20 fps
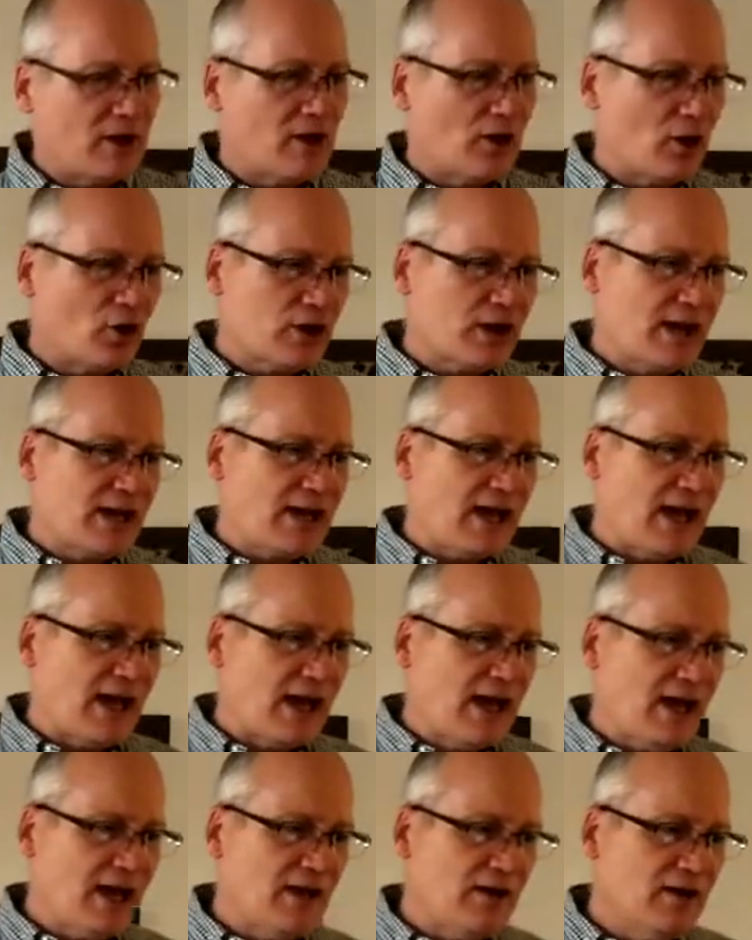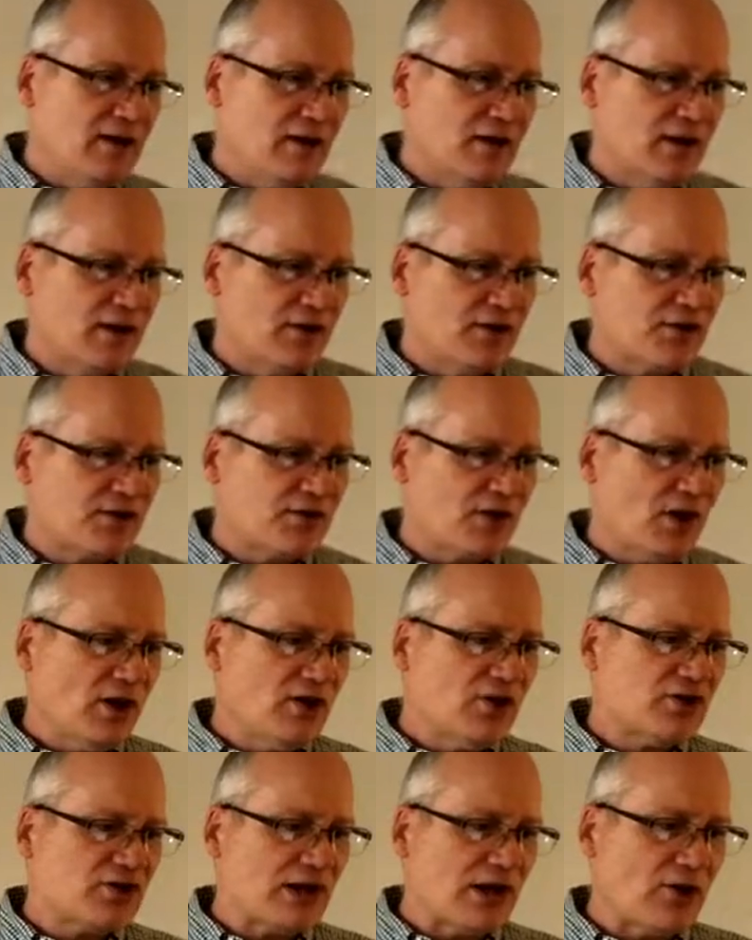Looking ahead, the
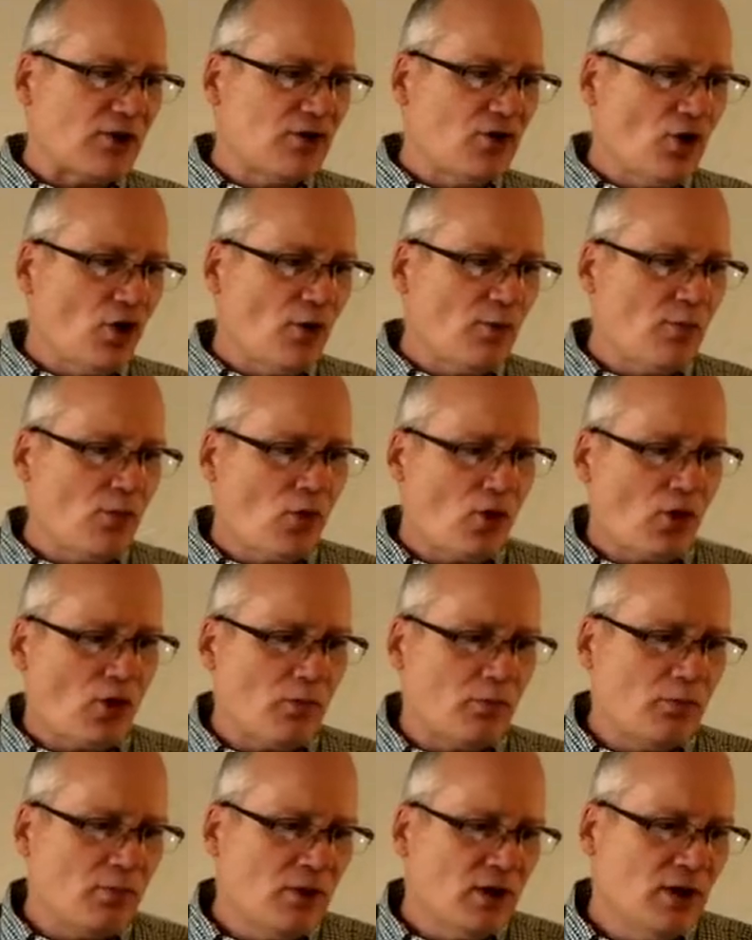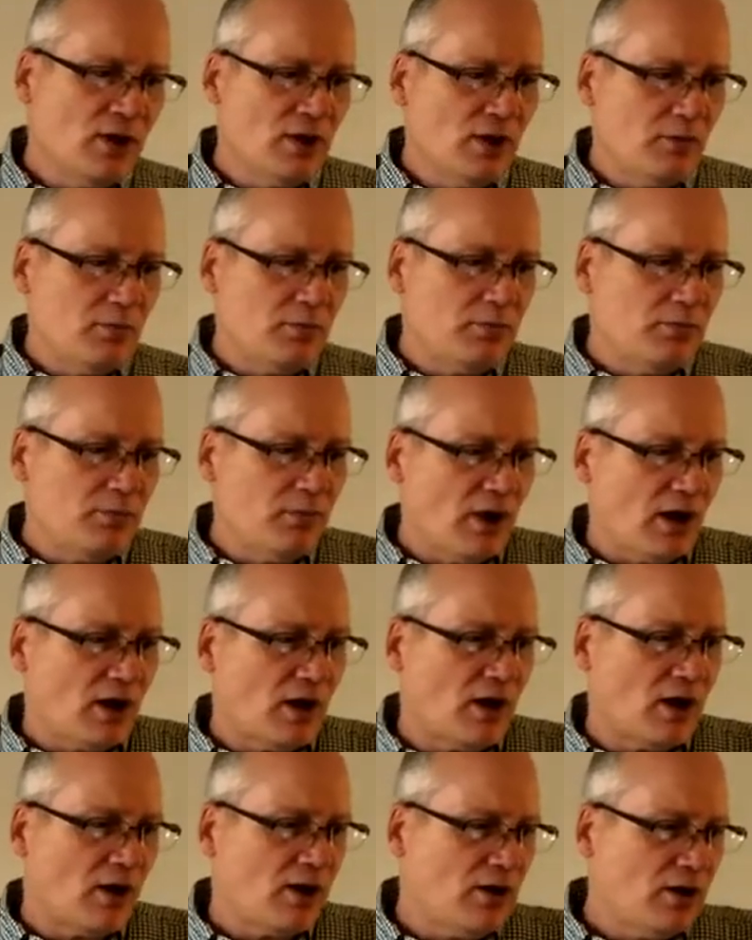sun shall no more
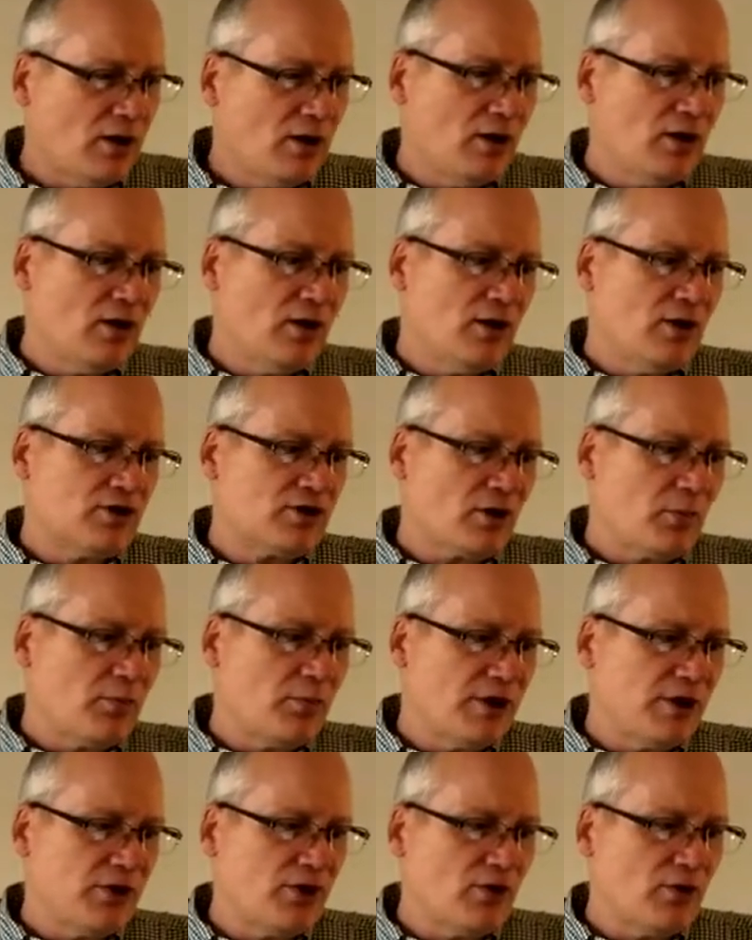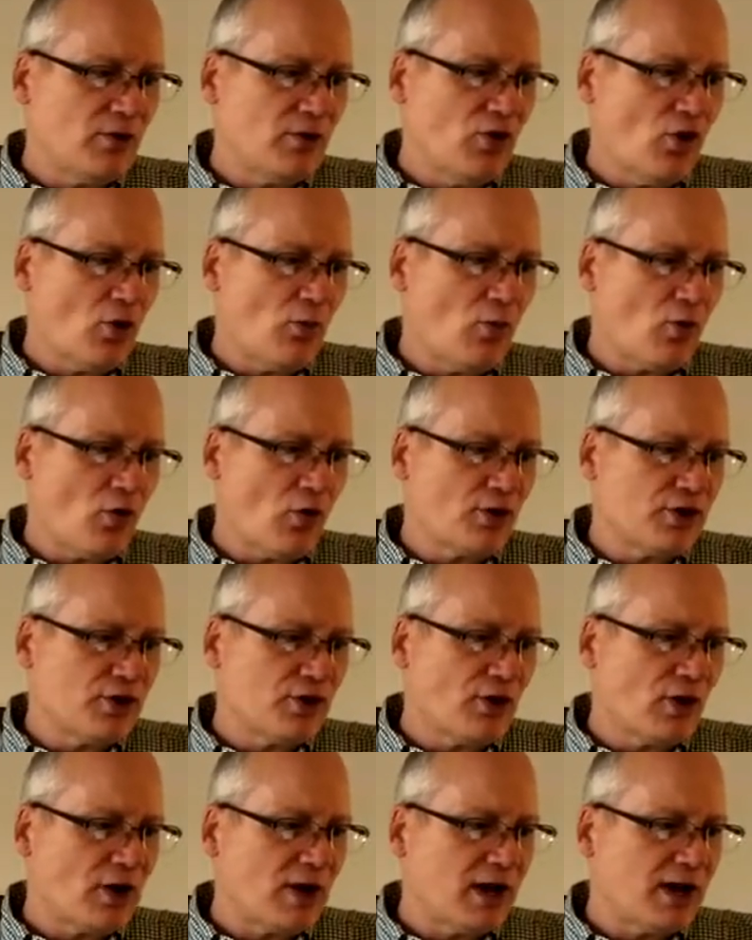uh, shall be no more
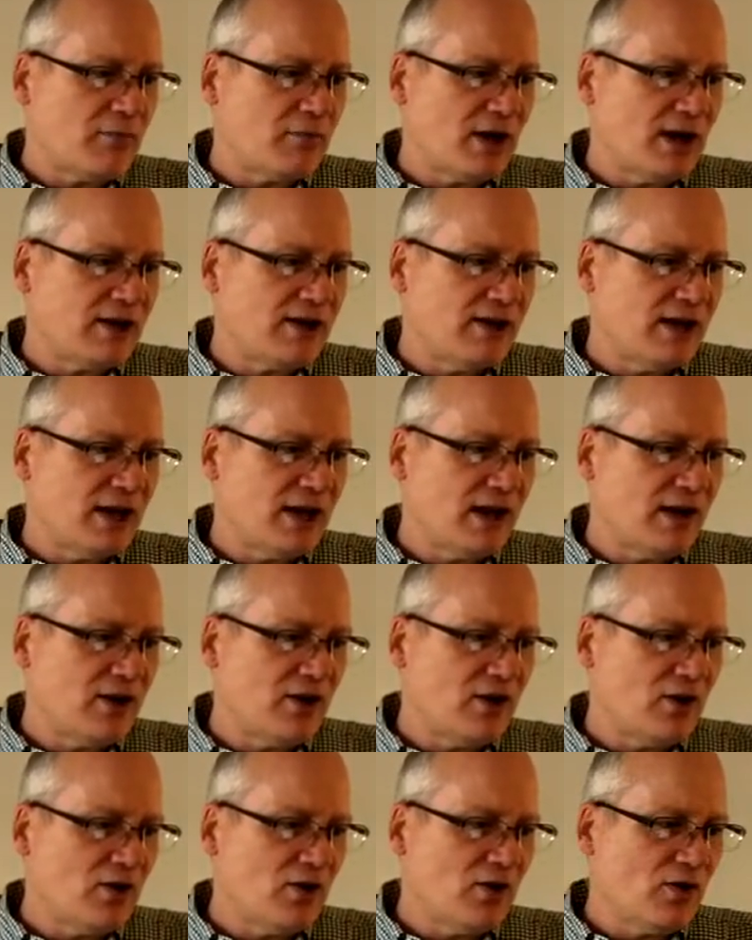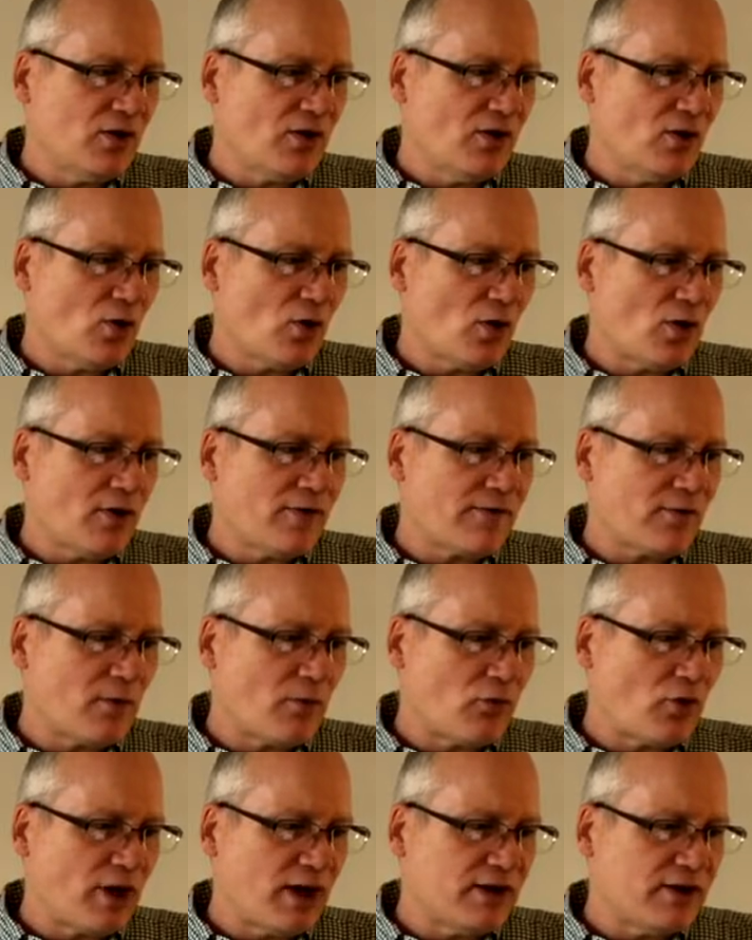your light by day, nor for
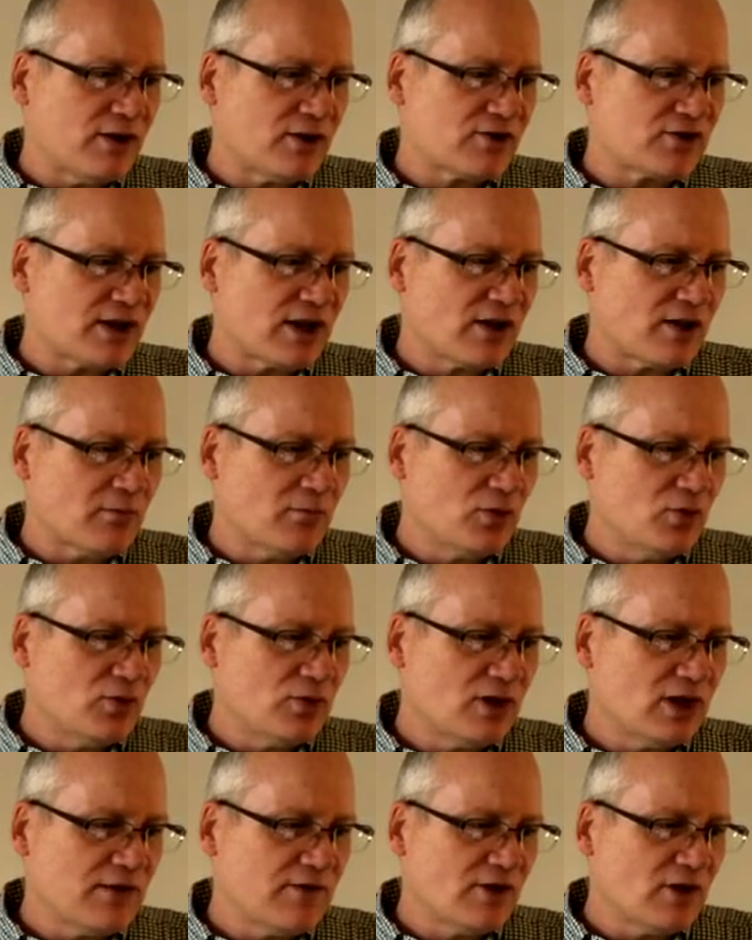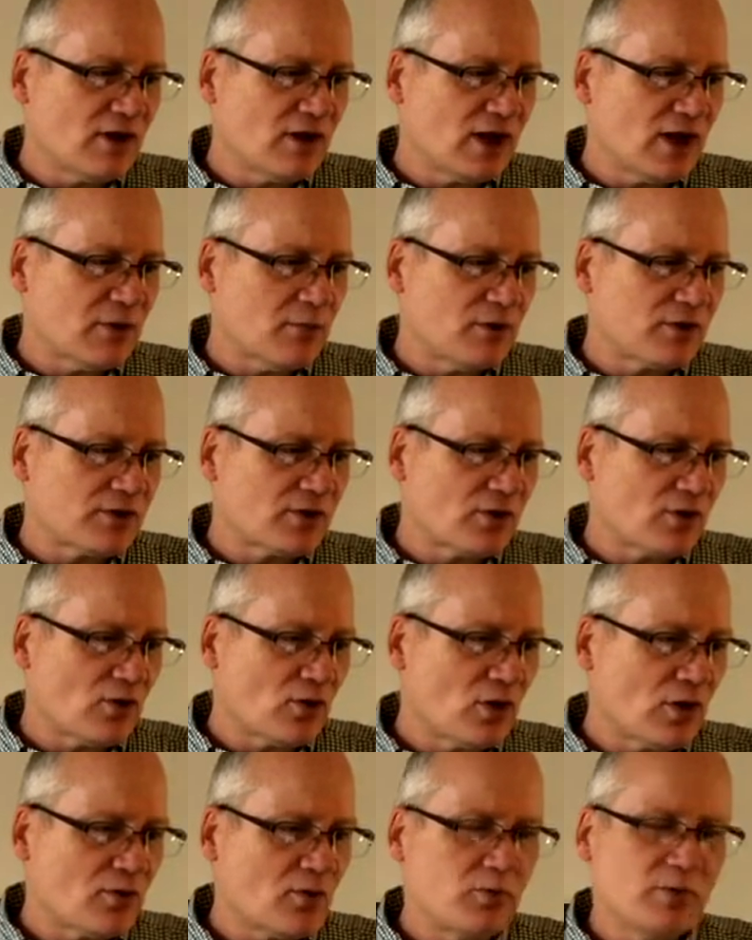brightness shall the moon give you light, but the
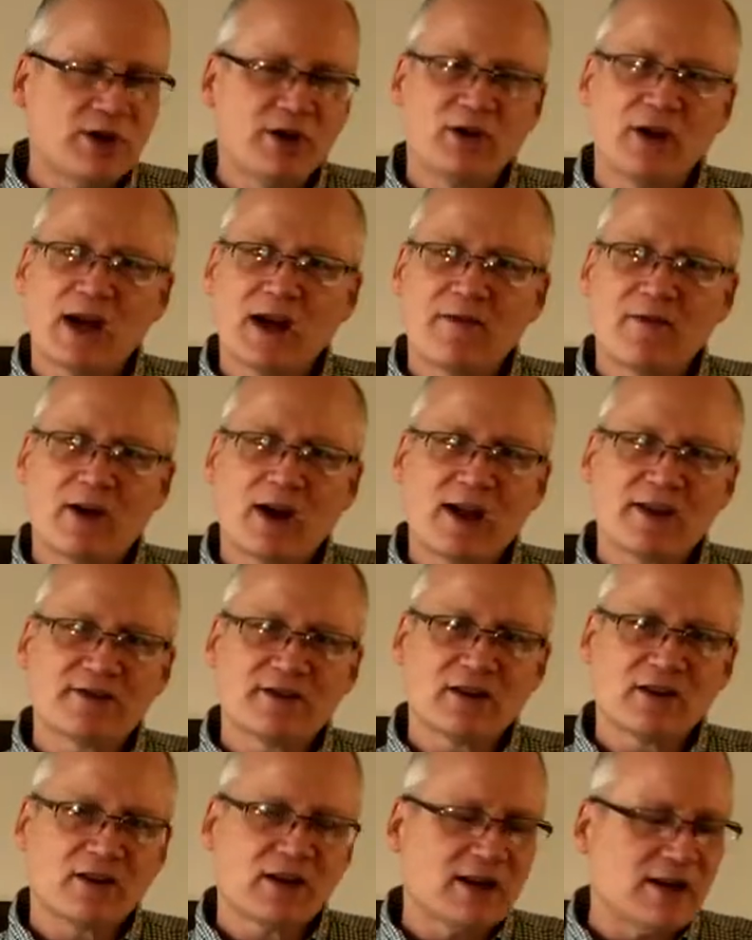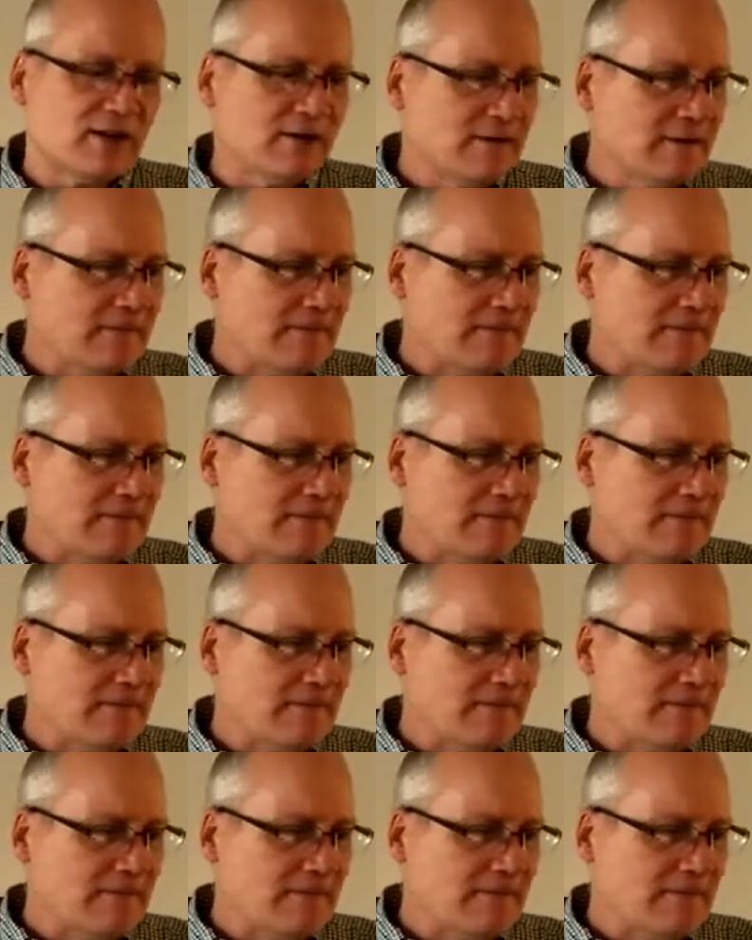Lord will be your everlasting light